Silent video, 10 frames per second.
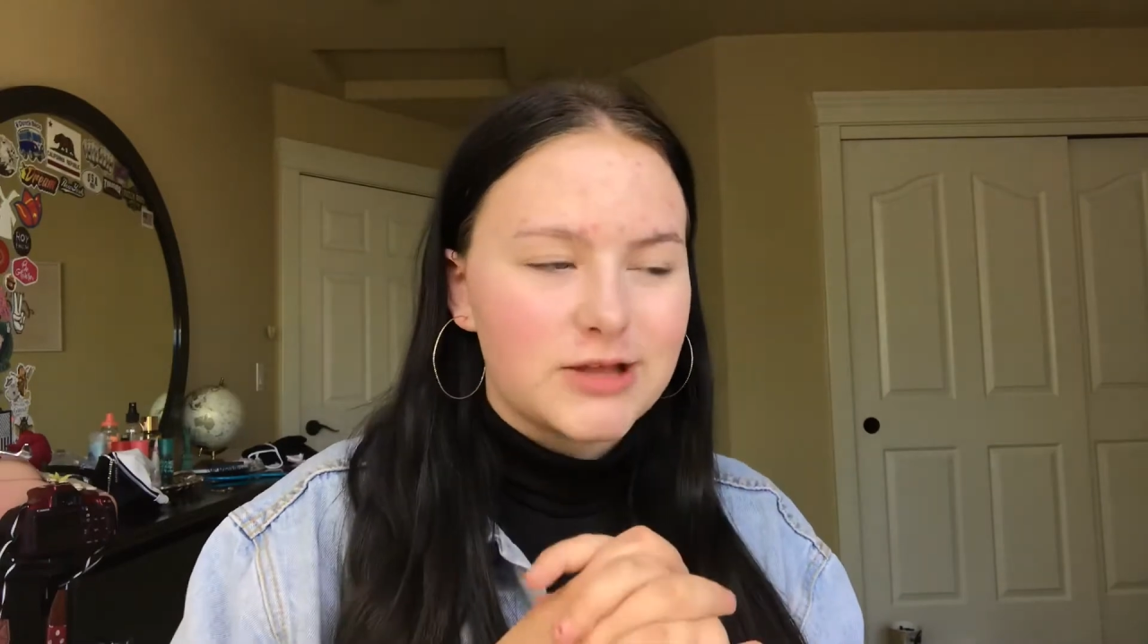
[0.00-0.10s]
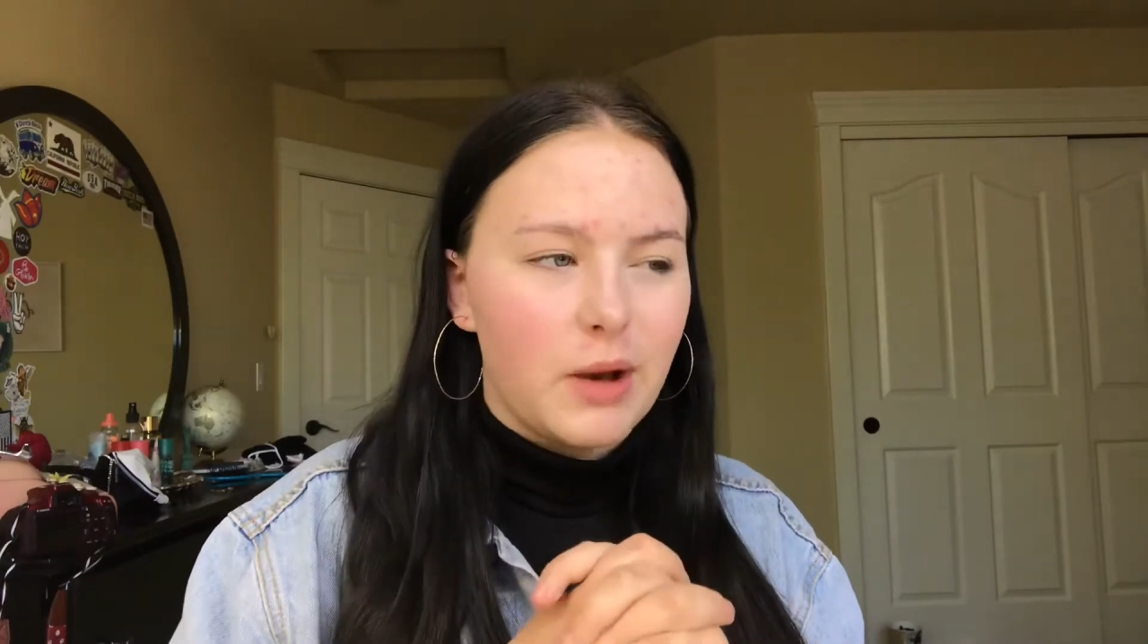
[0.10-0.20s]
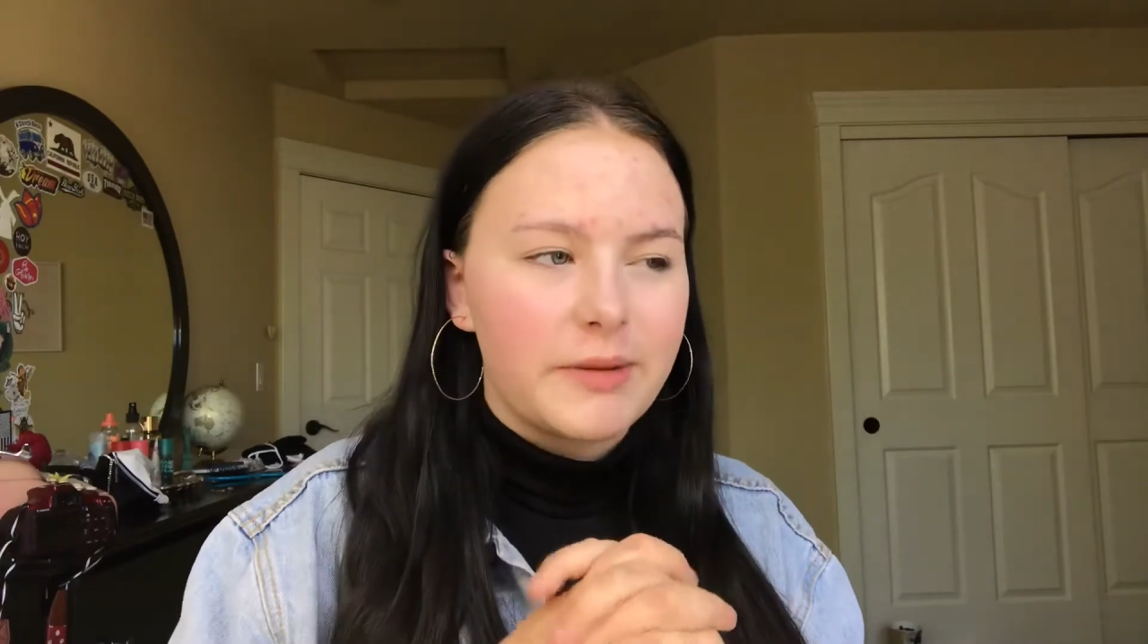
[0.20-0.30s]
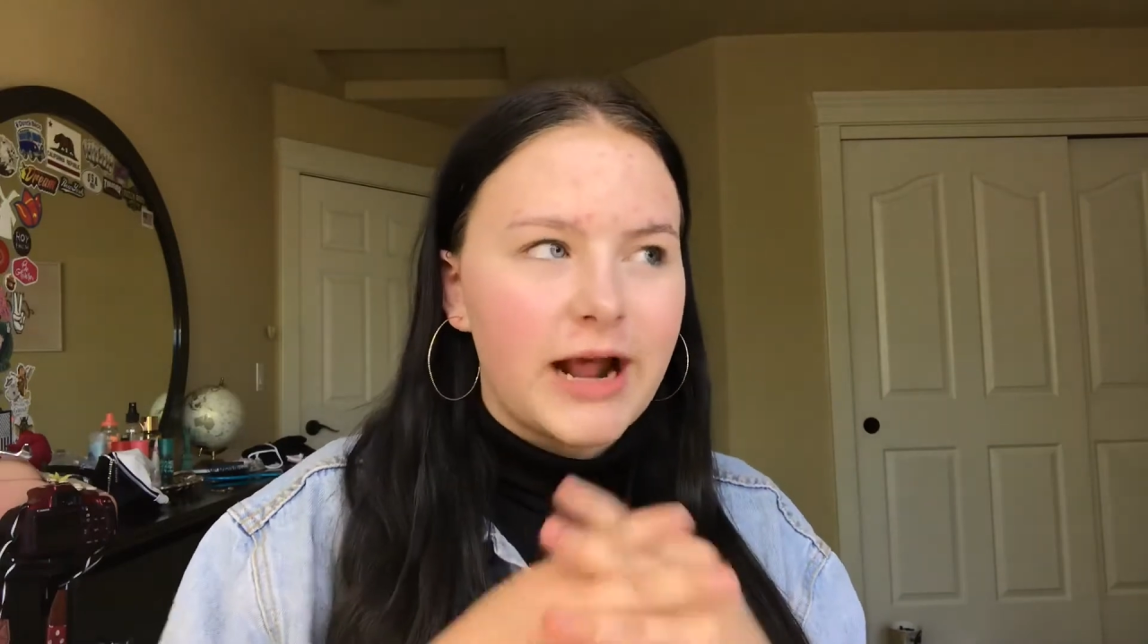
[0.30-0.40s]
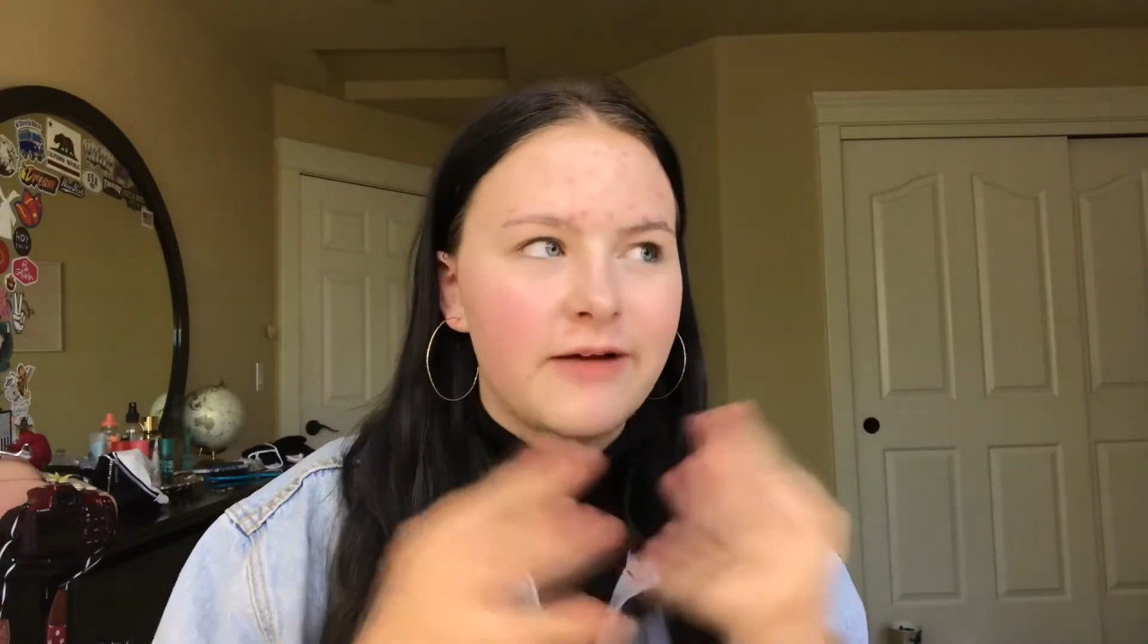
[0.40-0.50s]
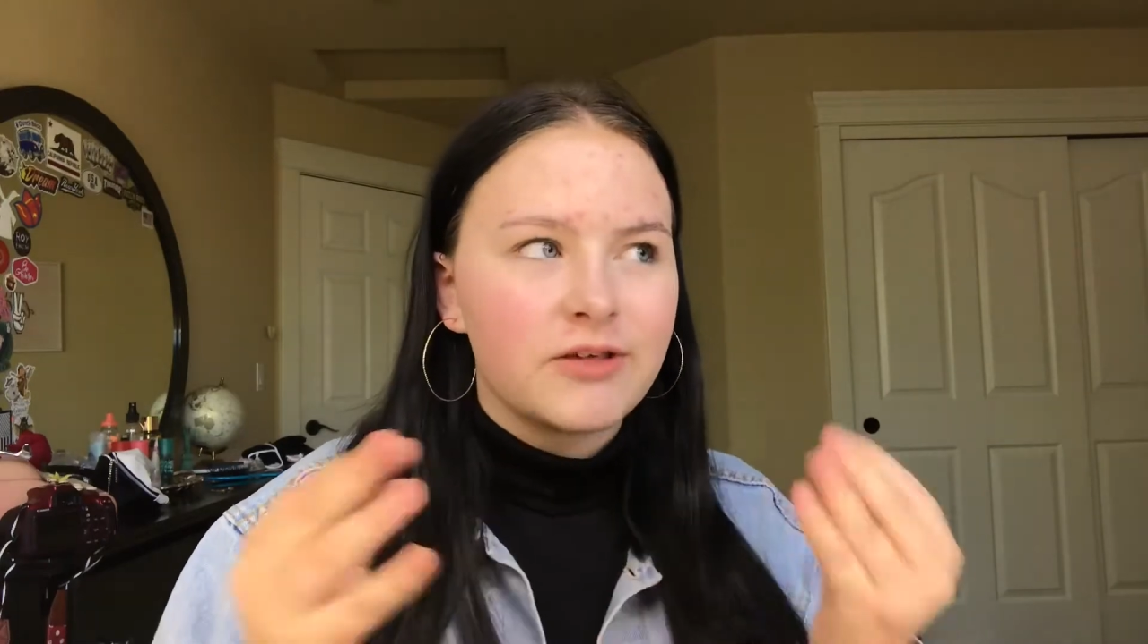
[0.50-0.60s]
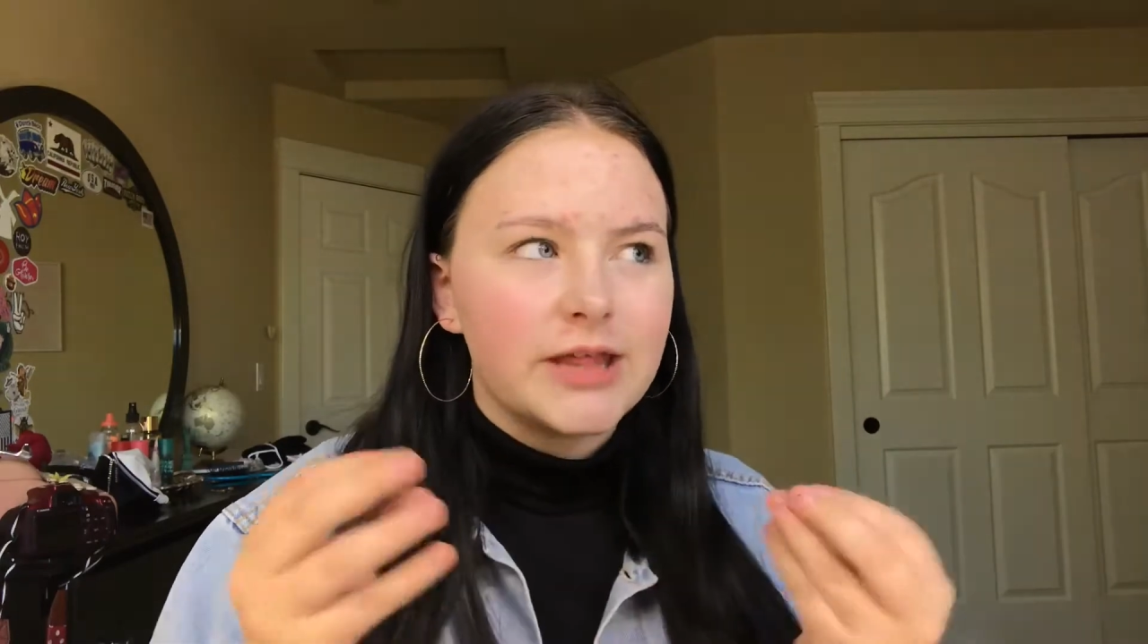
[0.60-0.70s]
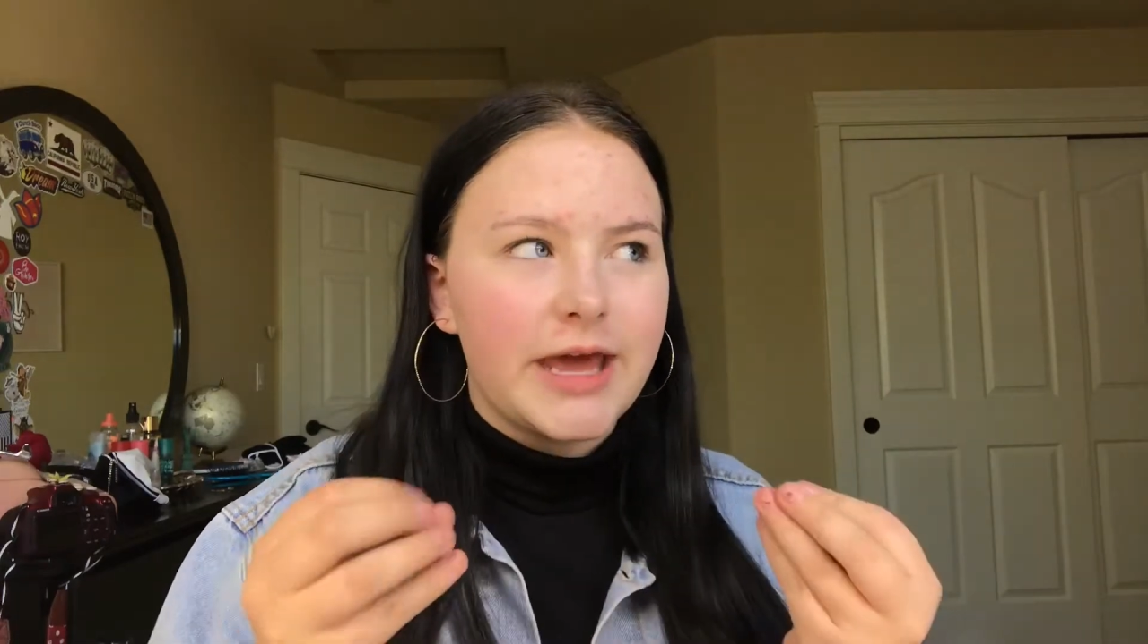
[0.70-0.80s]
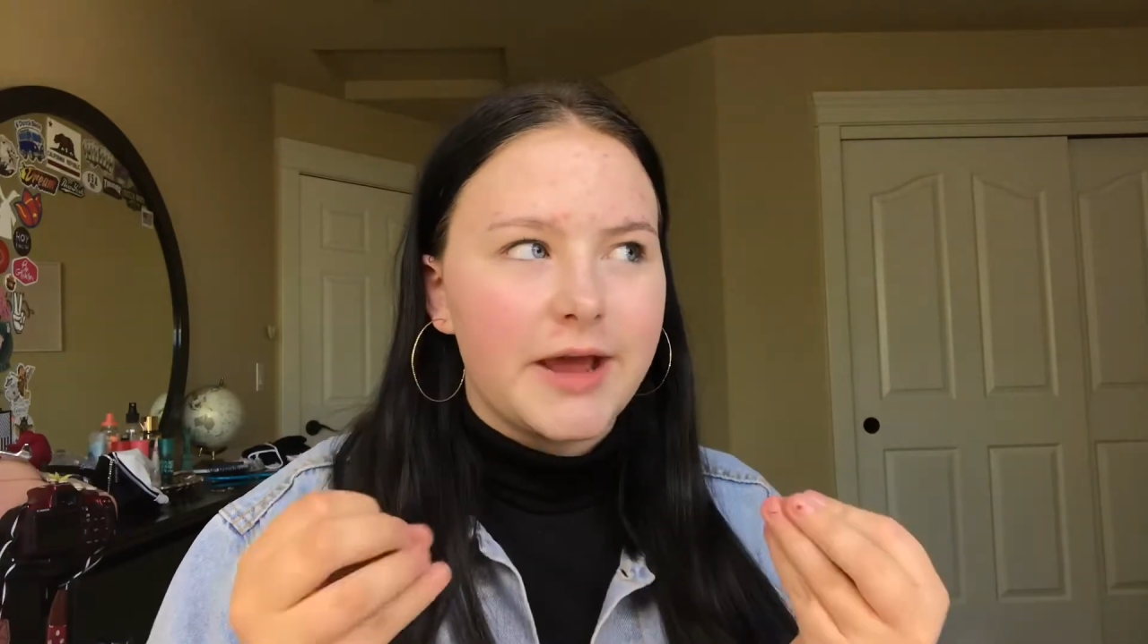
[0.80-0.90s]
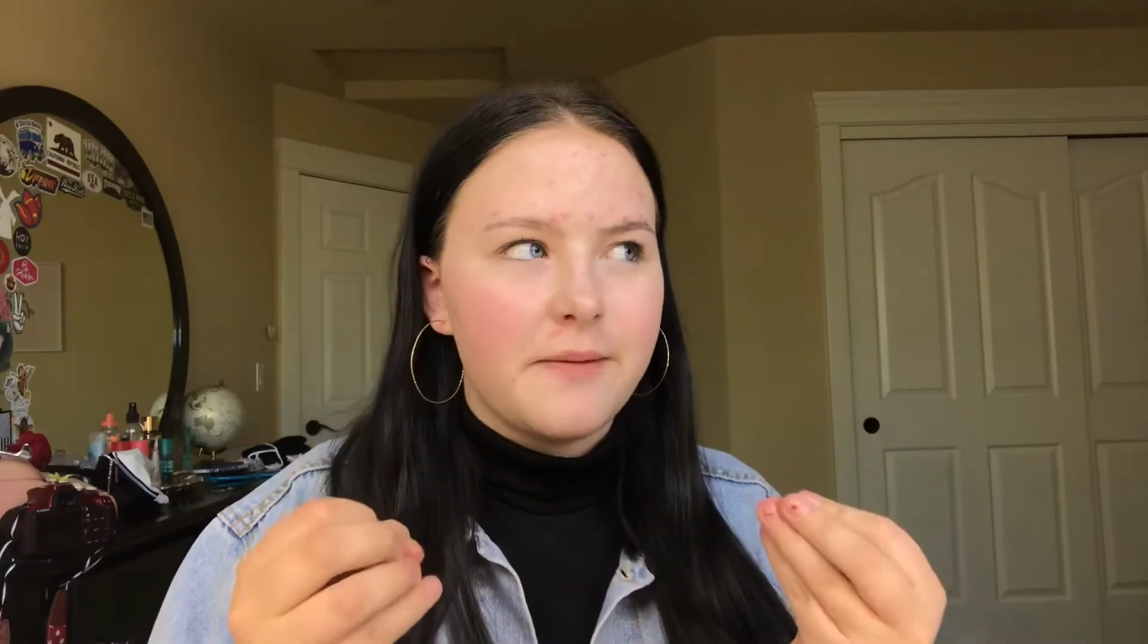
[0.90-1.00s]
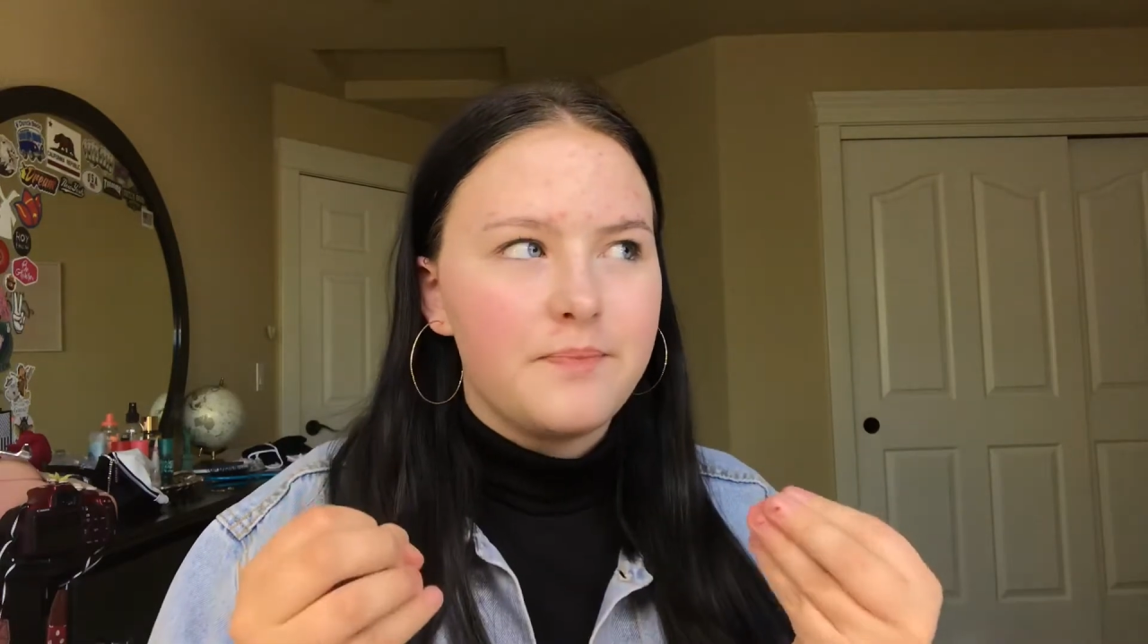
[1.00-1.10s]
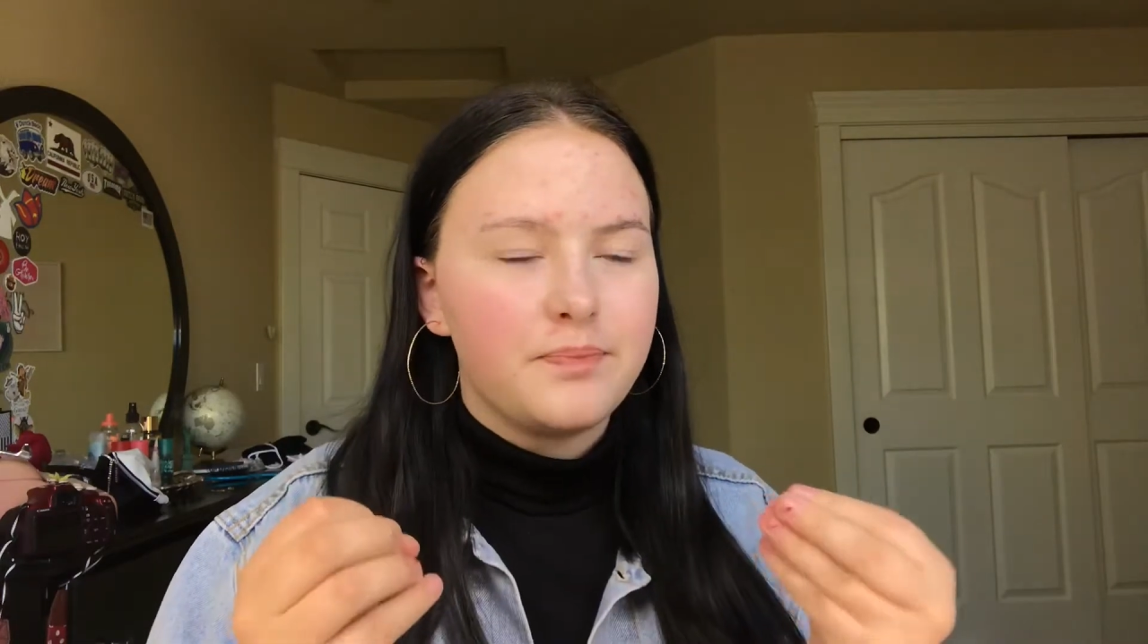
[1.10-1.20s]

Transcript: so I'm gonna have to like